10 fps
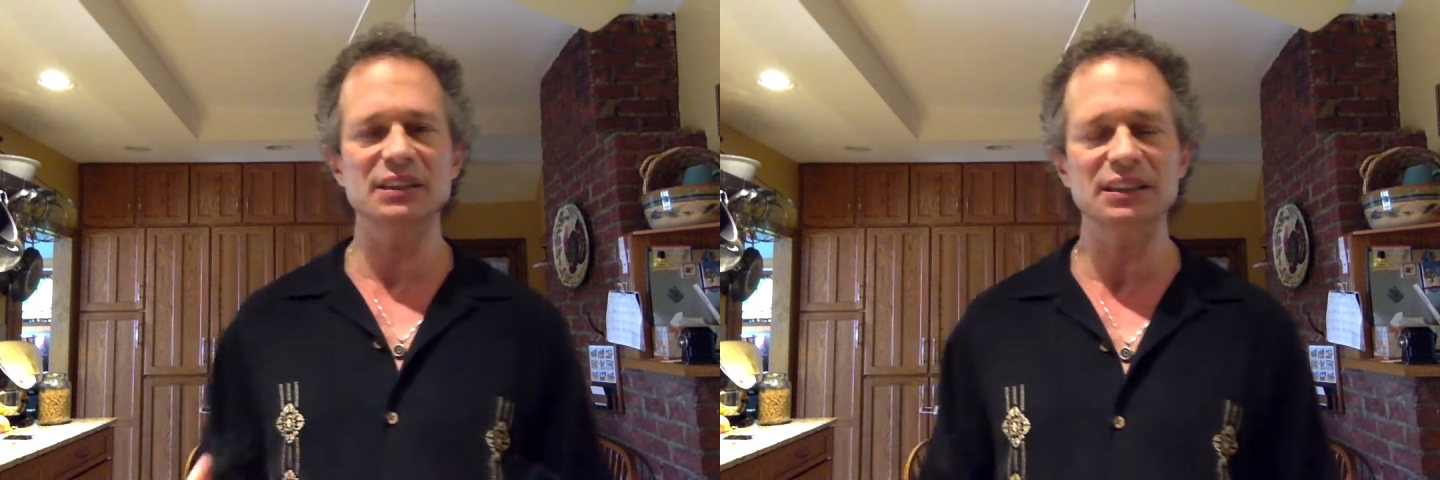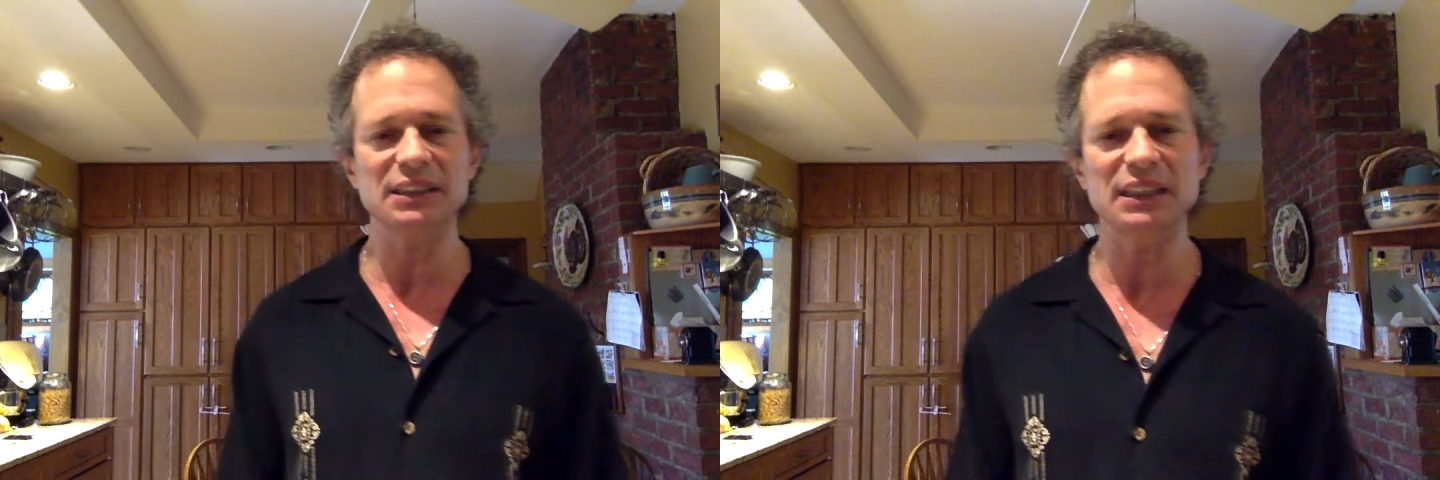
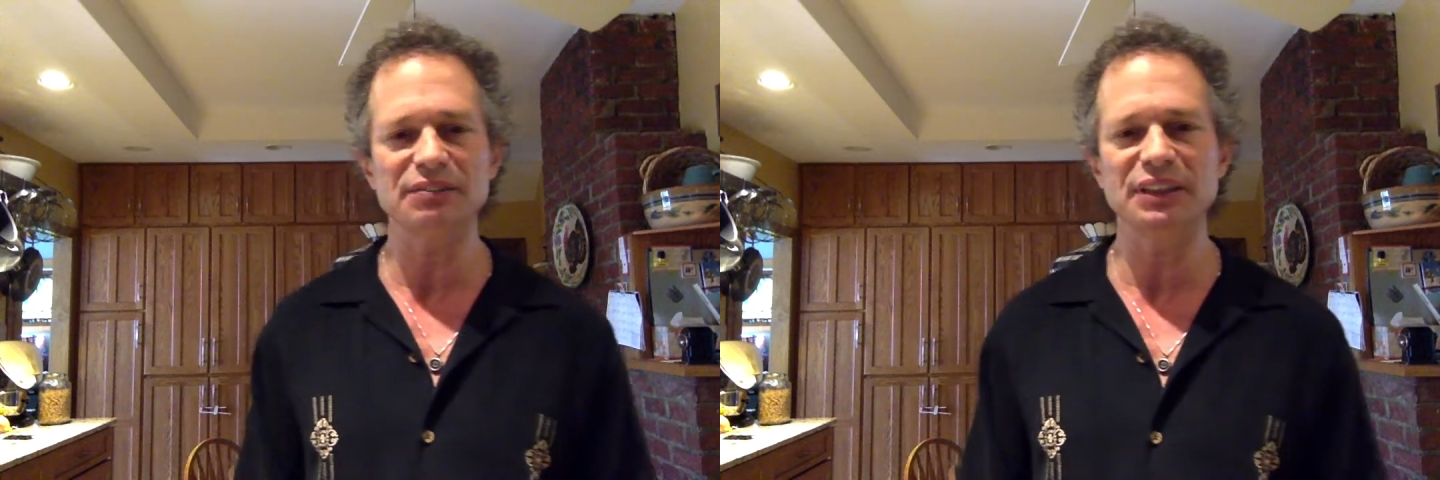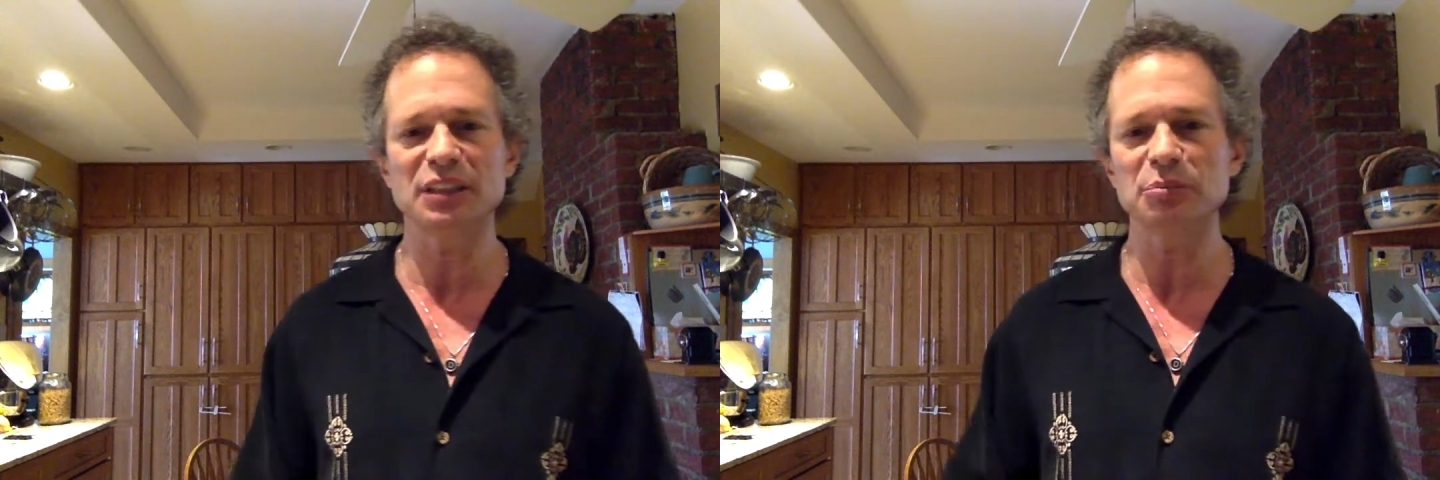
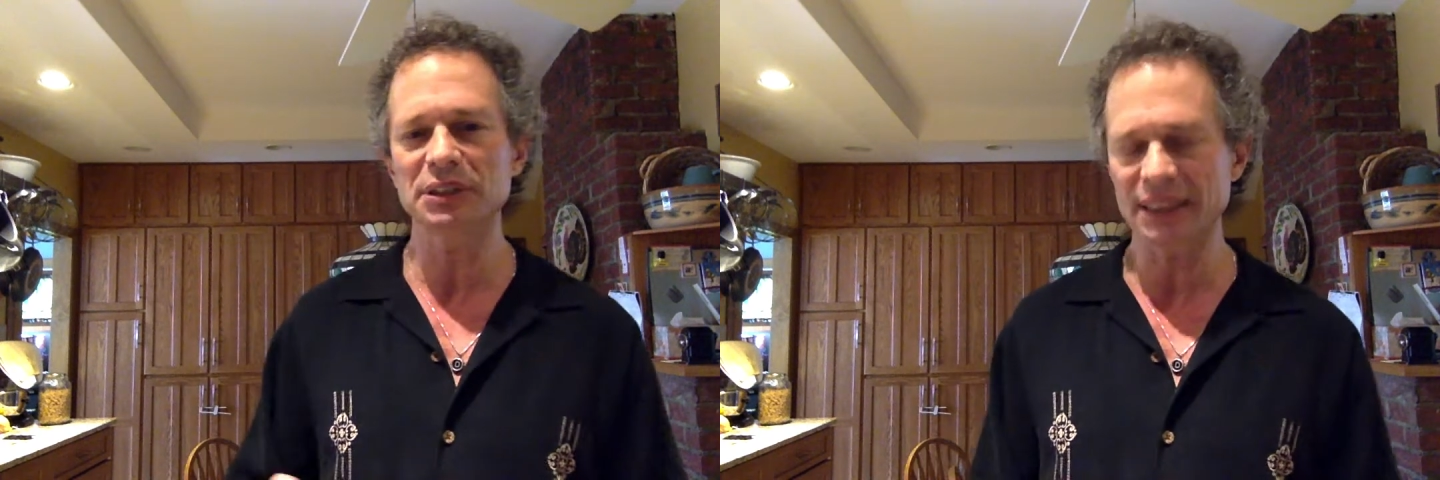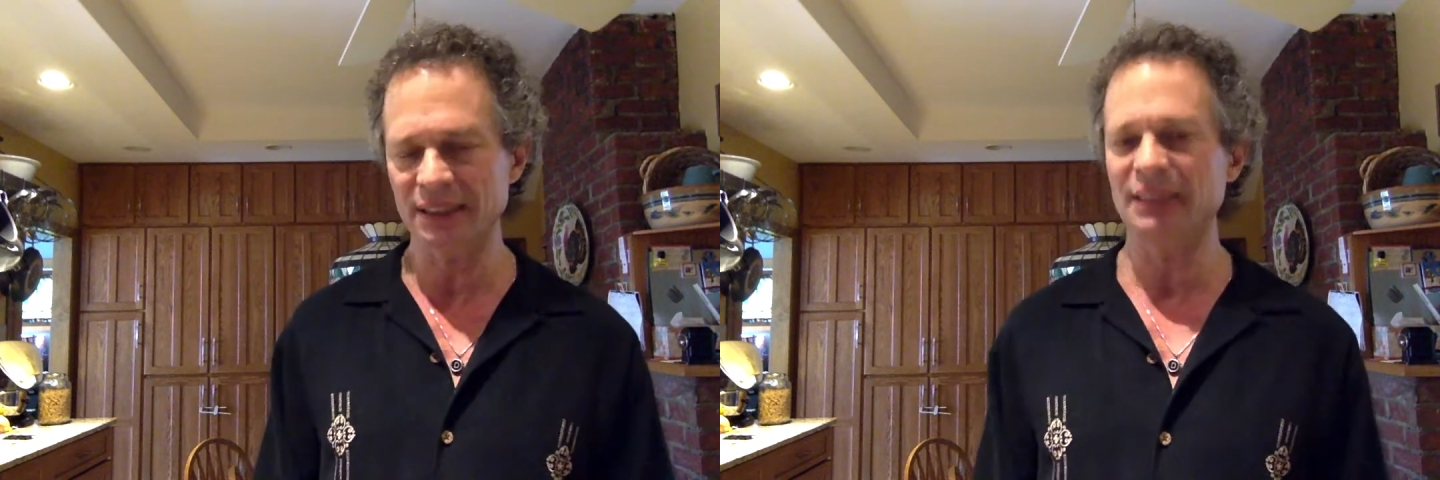conceiving and
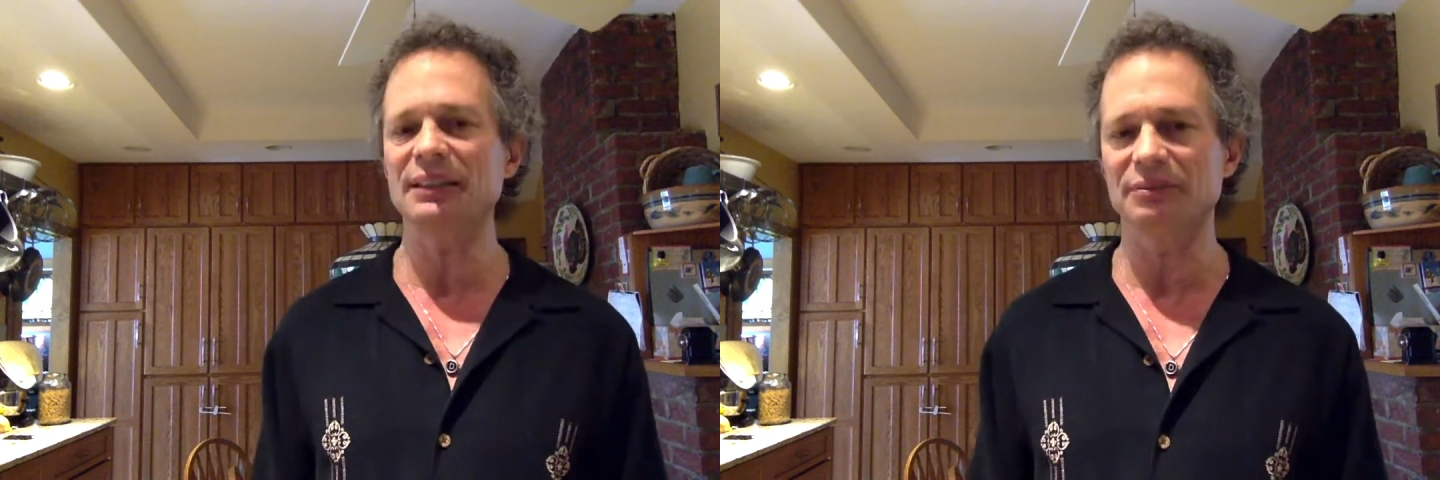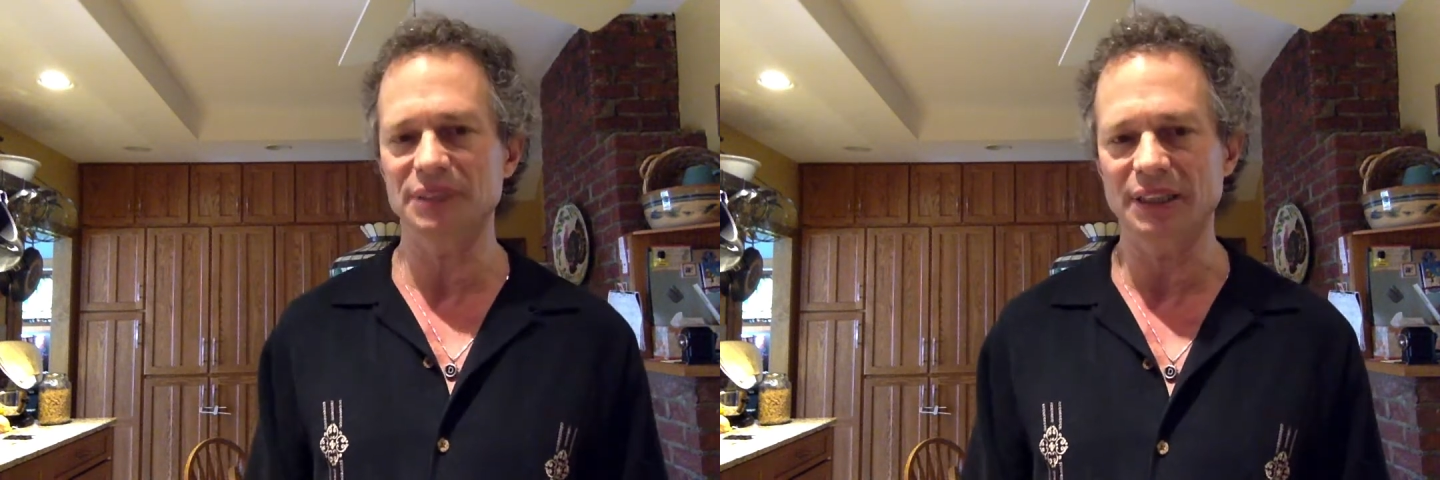presenting
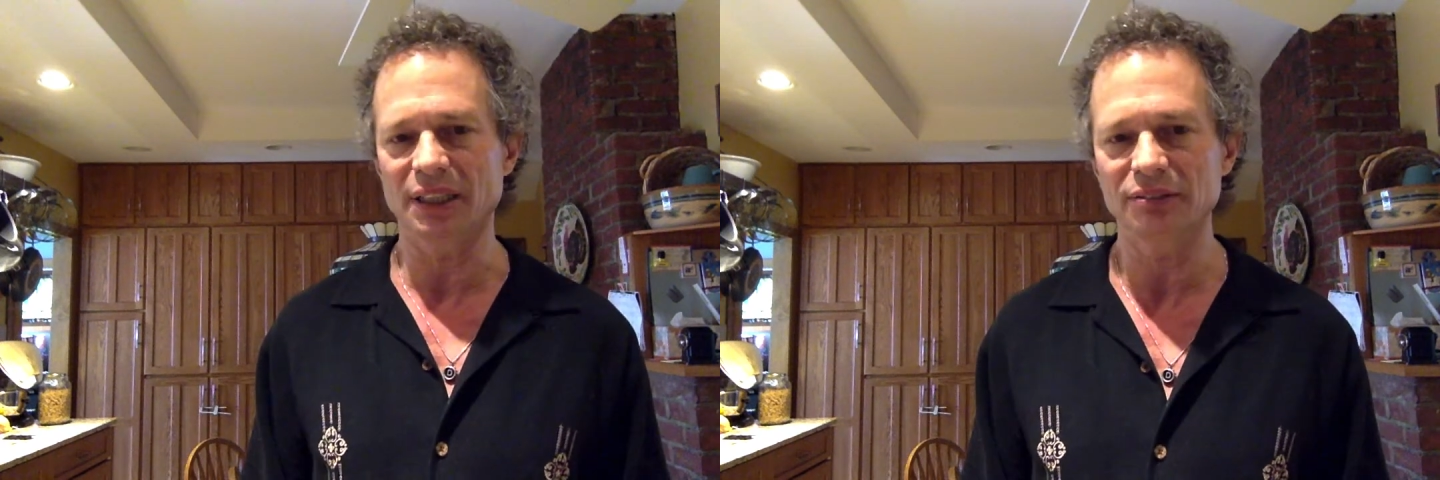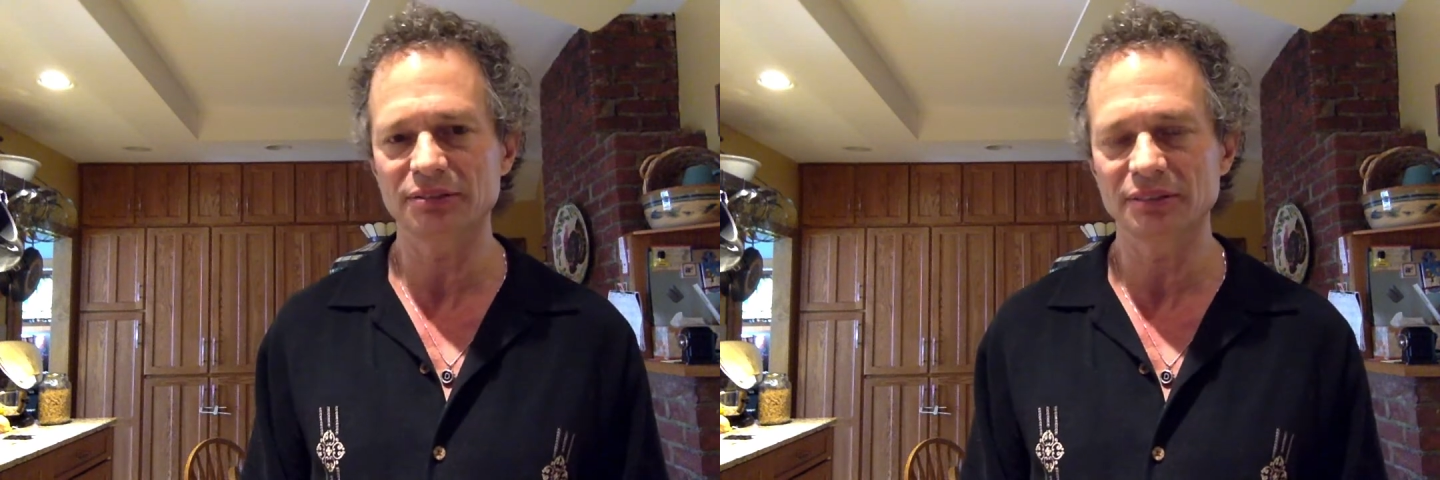
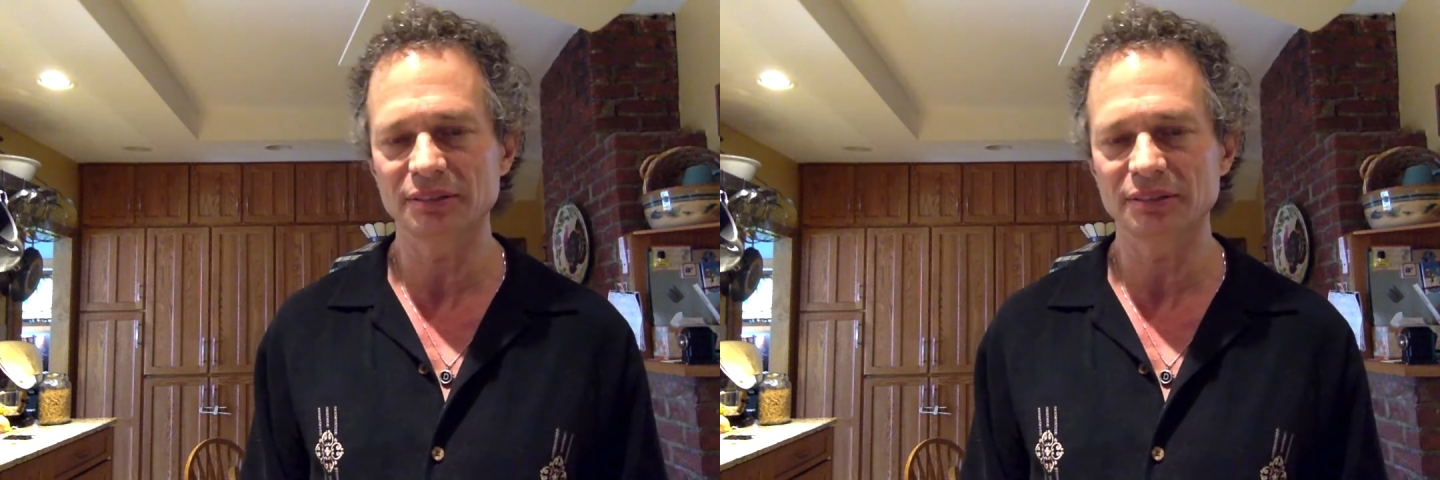themselves.